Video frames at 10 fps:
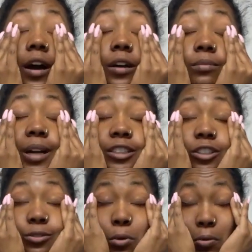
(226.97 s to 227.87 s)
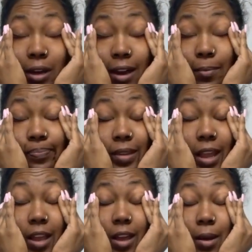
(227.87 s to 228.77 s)
I just woke up.
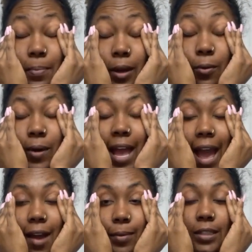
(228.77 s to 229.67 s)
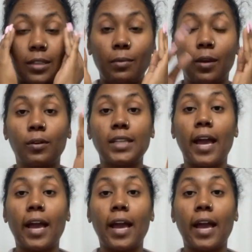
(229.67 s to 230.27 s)
But what happened to me was